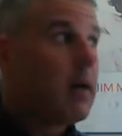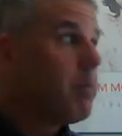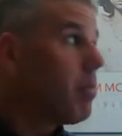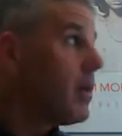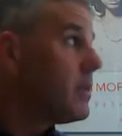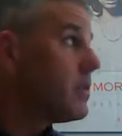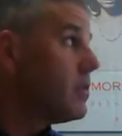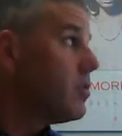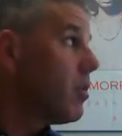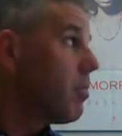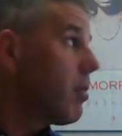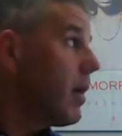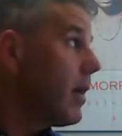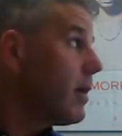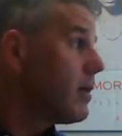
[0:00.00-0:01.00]
pricing your
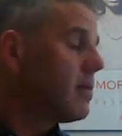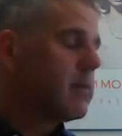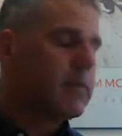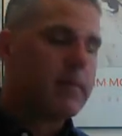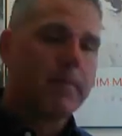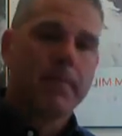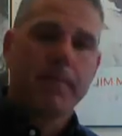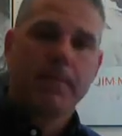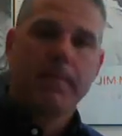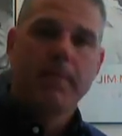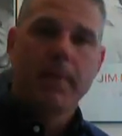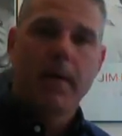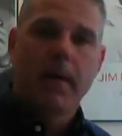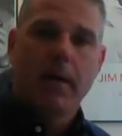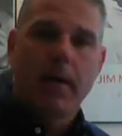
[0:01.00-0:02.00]
product
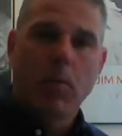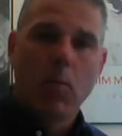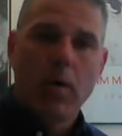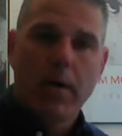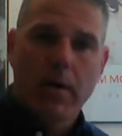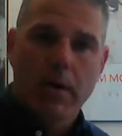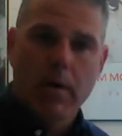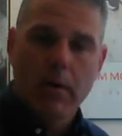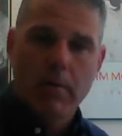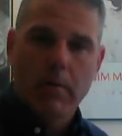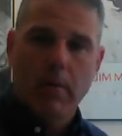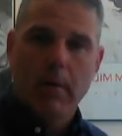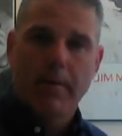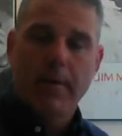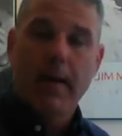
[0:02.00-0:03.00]
where
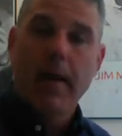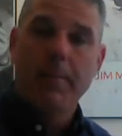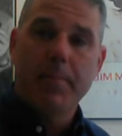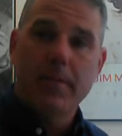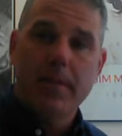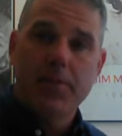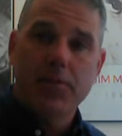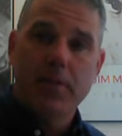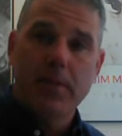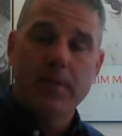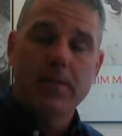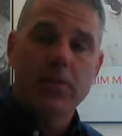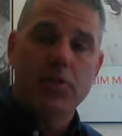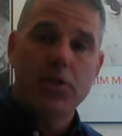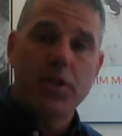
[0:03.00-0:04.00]
the competition
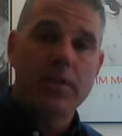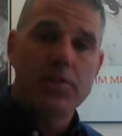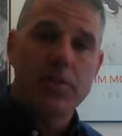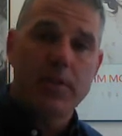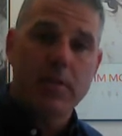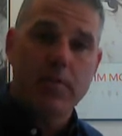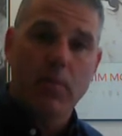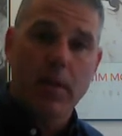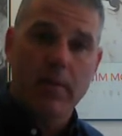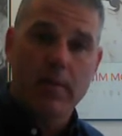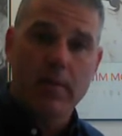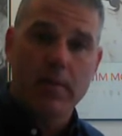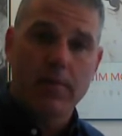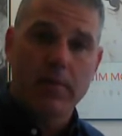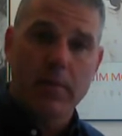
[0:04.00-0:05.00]
is and changing it
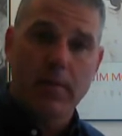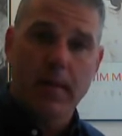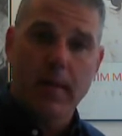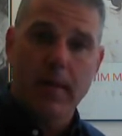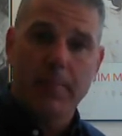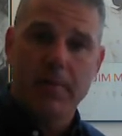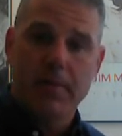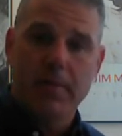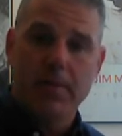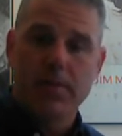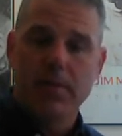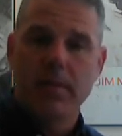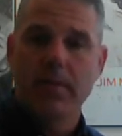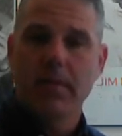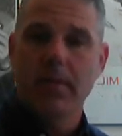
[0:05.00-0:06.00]
relative to the
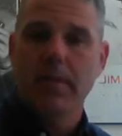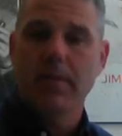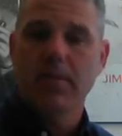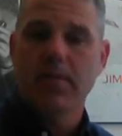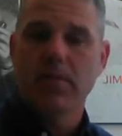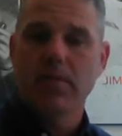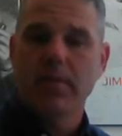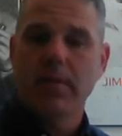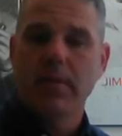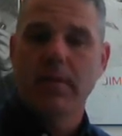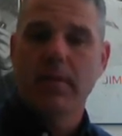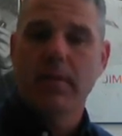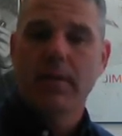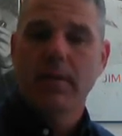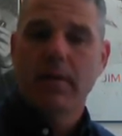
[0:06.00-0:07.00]
competition and the industry.
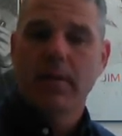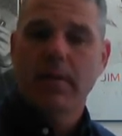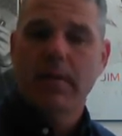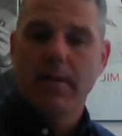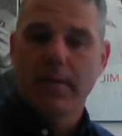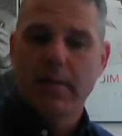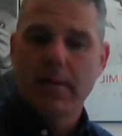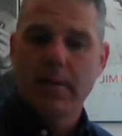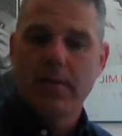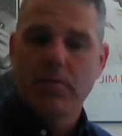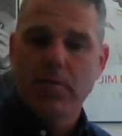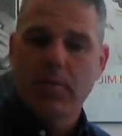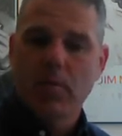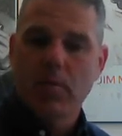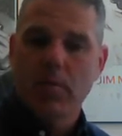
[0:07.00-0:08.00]
The
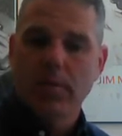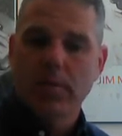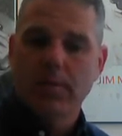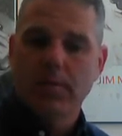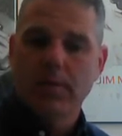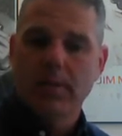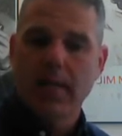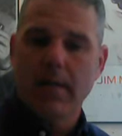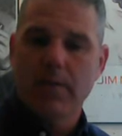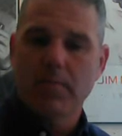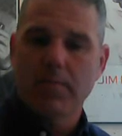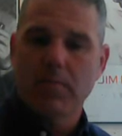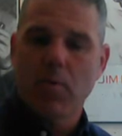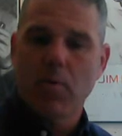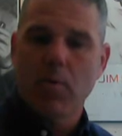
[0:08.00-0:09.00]
danger, of course, of status
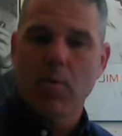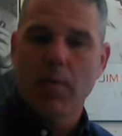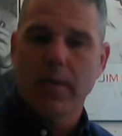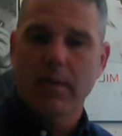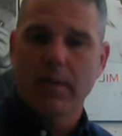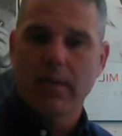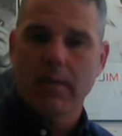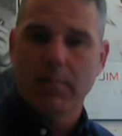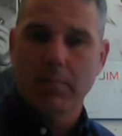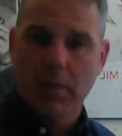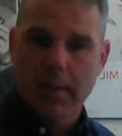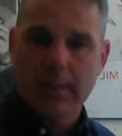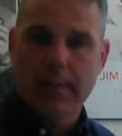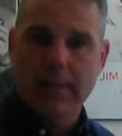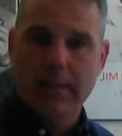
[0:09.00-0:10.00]
quo
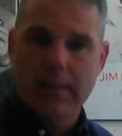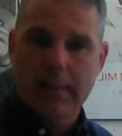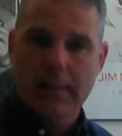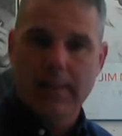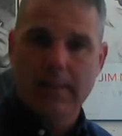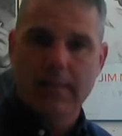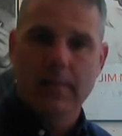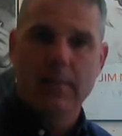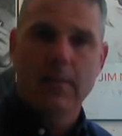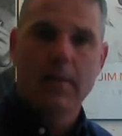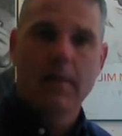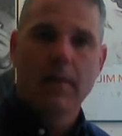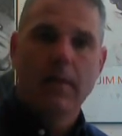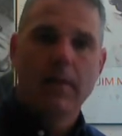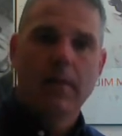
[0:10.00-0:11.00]
pricing is
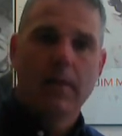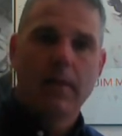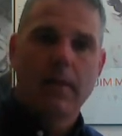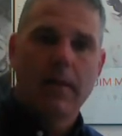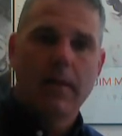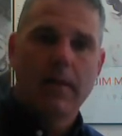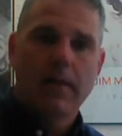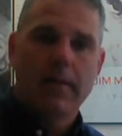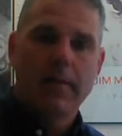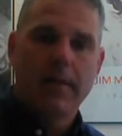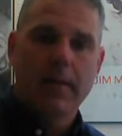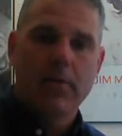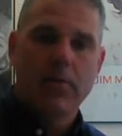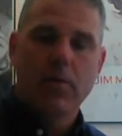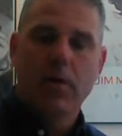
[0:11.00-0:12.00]

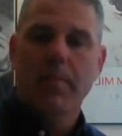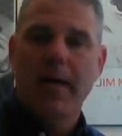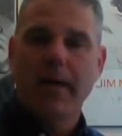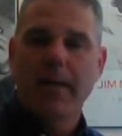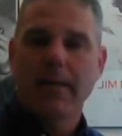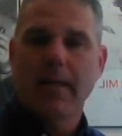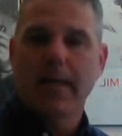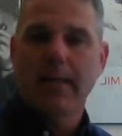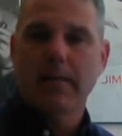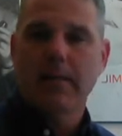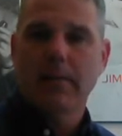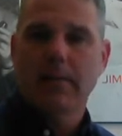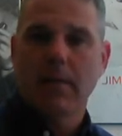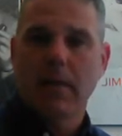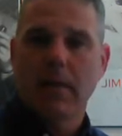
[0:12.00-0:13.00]
that you
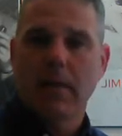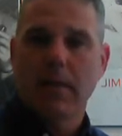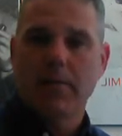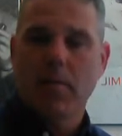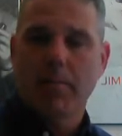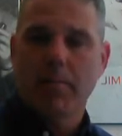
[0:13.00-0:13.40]
commoditize your